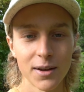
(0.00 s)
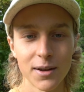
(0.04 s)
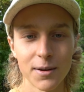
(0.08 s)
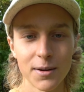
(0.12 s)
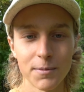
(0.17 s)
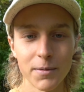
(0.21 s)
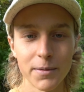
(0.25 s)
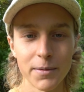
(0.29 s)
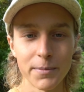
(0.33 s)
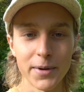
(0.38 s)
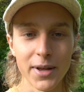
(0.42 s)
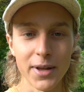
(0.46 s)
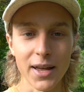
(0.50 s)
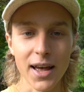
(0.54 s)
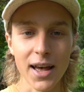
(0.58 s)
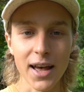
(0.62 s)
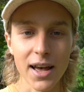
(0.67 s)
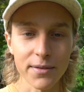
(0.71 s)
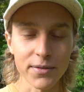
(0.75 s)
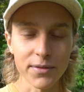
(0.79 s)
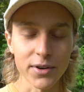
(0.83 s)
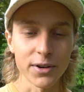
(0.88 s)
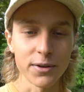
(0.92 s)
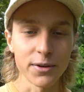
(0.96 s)
When we
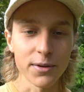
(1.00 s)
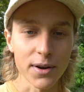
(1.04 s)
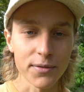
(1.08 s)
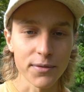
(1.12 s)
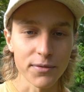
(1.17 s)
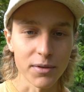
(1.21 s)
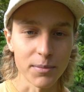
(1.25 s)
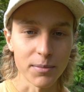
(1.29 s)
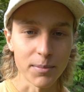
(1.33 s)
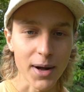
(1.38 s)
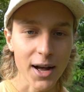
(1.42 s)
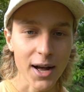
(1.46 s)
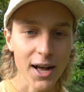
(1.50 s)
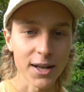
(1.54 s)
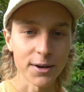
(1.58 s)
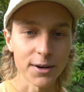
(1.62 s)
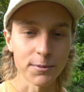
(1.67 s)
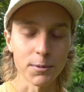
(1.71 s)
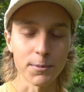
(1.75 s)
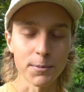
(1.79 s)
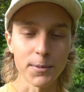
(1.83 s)
have a grateful mind,